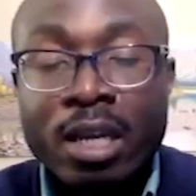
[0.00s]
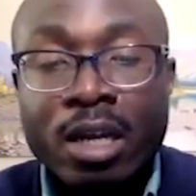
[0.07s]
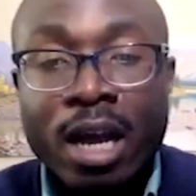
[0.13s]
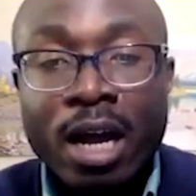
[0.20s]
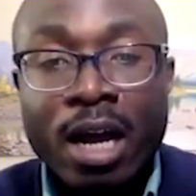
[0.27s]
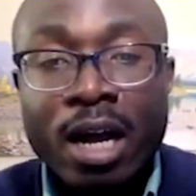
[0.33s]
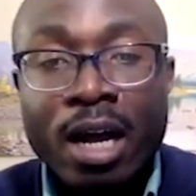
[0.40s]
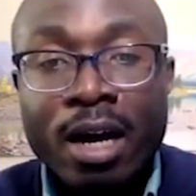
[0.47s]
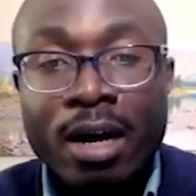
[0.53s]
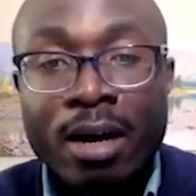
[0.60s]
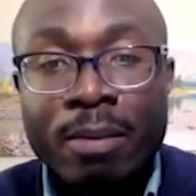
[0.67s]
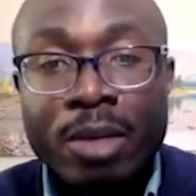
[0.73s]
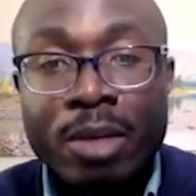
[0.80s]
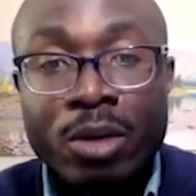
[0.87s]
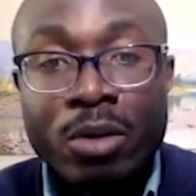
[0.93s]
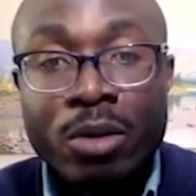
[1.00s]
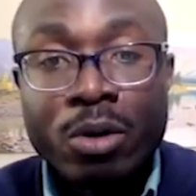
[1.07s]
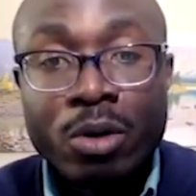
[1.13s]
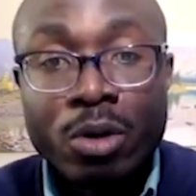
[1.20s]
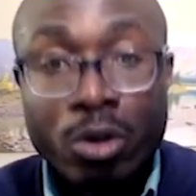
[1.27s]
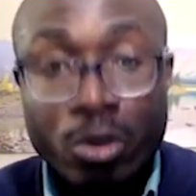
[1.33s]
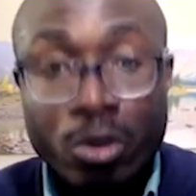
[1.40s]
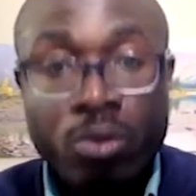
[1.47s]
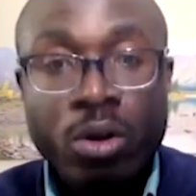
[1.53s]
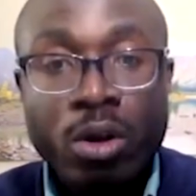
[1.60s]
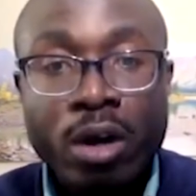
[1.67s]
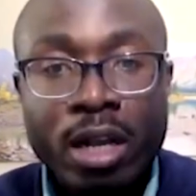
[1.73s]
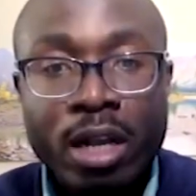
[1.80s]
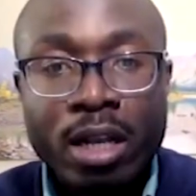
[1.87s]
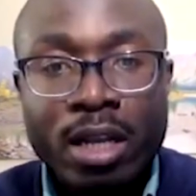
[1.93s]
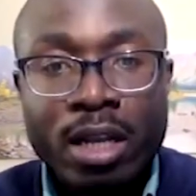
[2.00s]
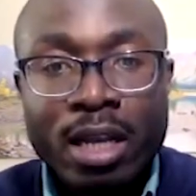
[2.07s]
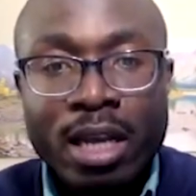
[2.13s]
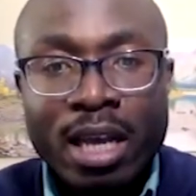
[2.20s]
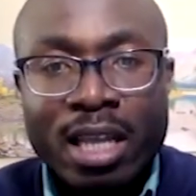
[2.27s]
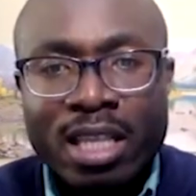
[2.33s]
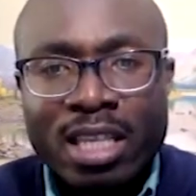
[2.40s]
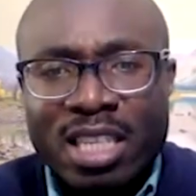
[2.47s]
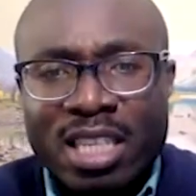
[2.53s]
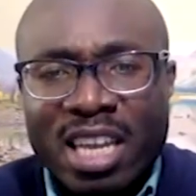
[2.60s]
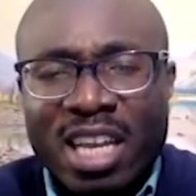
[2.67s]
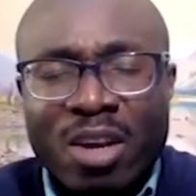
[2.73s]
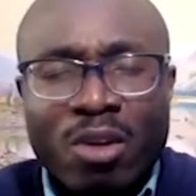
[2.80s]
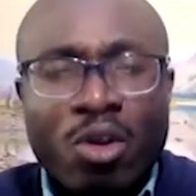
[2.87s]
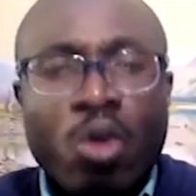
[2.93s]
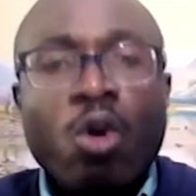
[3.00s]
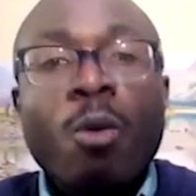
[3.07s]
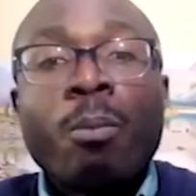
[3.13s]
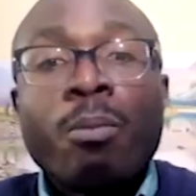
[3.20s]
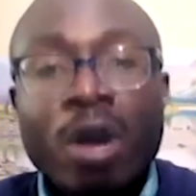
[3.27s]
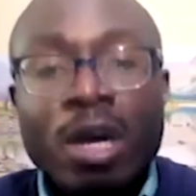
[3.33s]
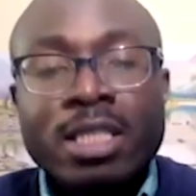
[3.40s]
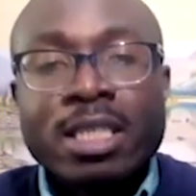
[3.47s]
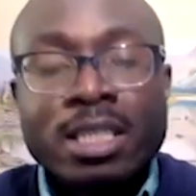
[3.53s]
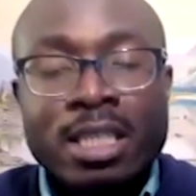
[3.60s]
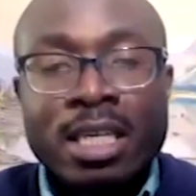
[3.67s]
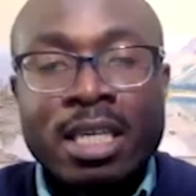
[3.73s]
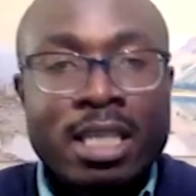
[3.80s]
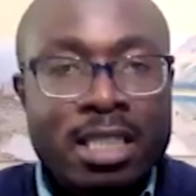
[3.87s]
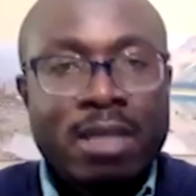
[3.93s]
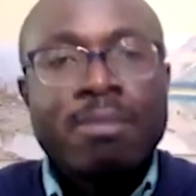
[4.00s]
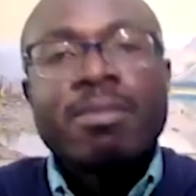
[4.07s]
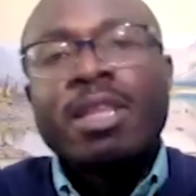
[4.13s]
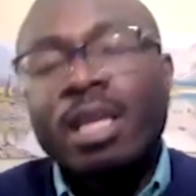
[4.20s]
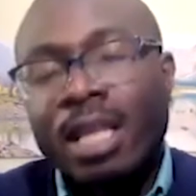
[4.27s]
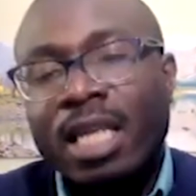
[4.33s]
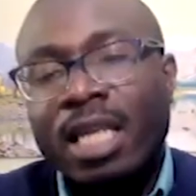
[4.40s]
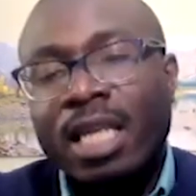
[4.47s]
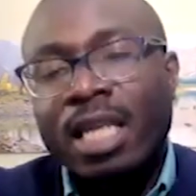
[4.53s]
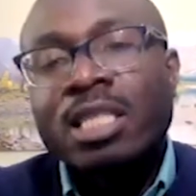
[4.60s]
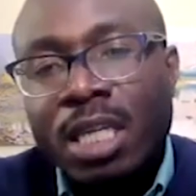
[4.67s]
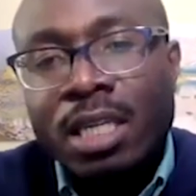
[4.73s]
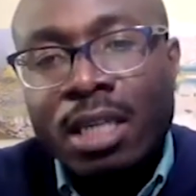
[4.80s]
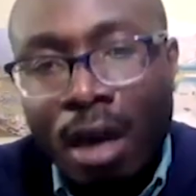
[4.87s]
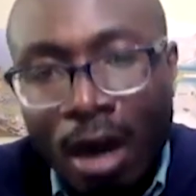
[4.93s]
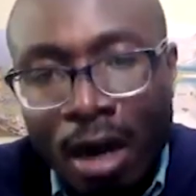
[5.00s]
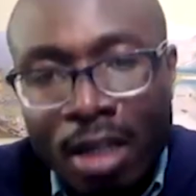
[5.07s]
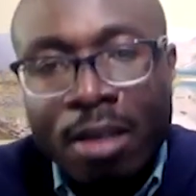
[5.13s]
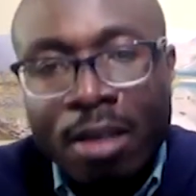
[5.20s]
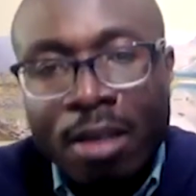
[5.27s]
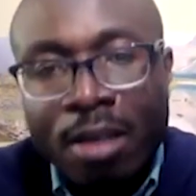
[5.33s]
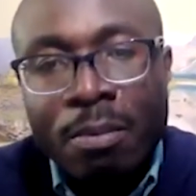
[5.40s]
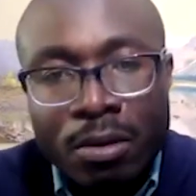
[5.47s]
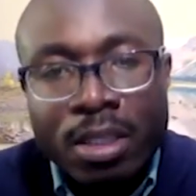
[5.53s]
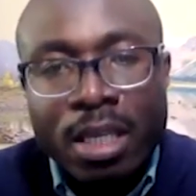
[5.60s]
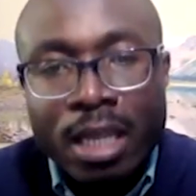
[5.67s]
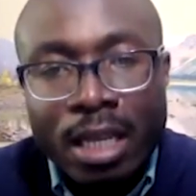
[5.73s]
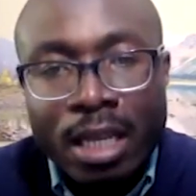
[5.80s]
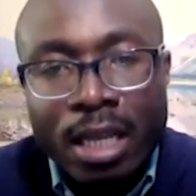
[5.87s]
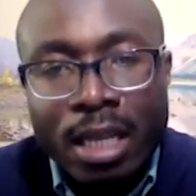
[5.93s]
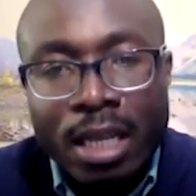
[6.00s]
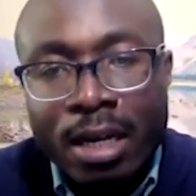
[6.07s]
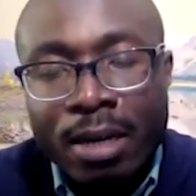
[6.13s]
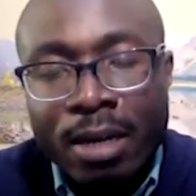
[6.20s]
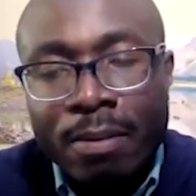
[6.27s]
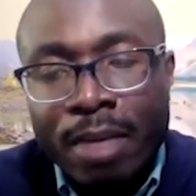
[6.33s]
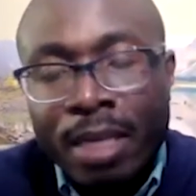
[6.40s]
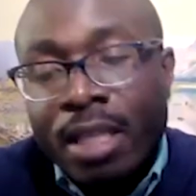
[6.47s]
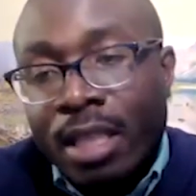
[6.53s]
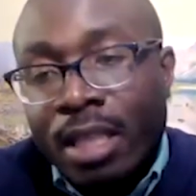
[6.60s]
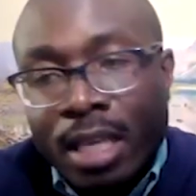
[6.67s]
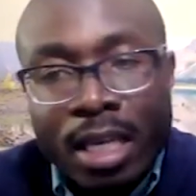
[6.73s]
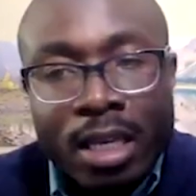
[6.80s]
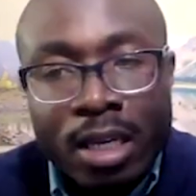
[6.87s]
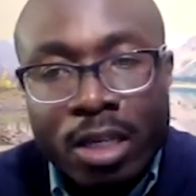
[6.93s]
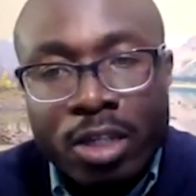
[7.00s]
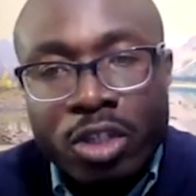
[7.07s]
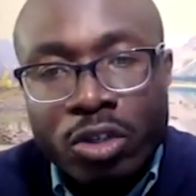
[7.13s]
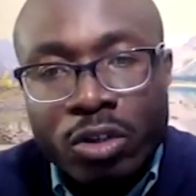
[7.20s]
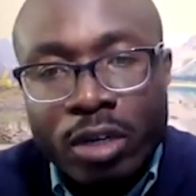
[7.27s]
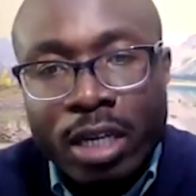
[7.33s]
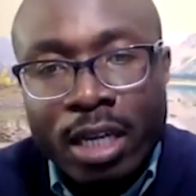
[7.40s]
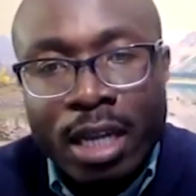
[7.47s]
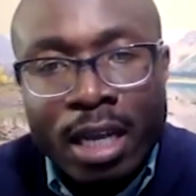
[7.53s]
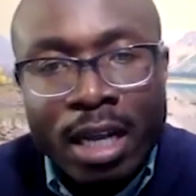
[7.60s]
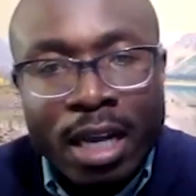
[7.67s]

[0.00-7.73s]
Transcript: um, you know, crude oil and this kind of co-processing is something that's being talked about in um, in the industry.